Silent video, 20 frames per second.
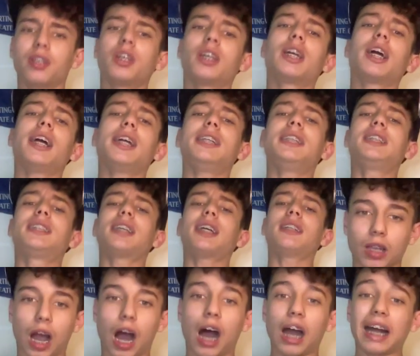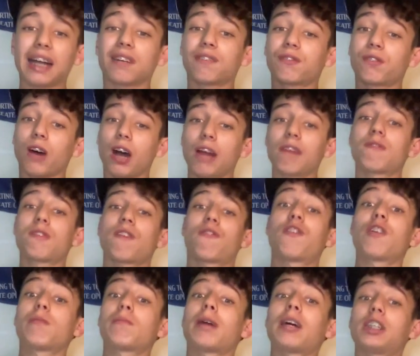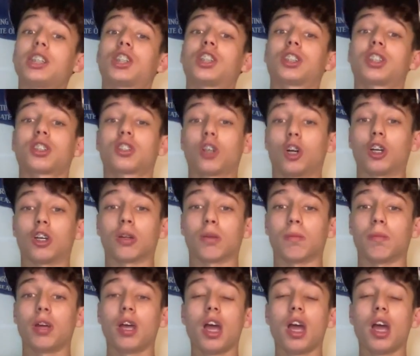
Yeah, he said, "I had 5 different managers at Tottenham.